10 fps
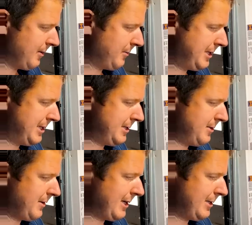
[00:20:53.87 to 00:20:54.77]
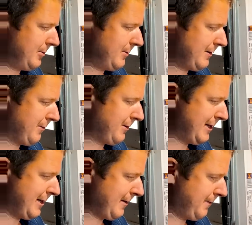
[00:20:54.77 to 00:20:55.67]
where do you get your different
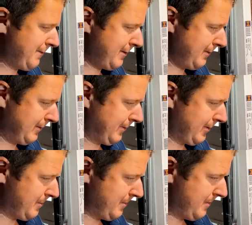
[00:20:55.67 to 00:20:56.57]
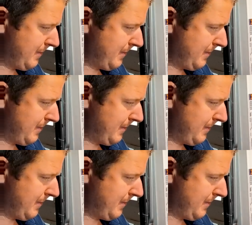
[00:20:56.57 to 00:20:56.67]
length ferrules from.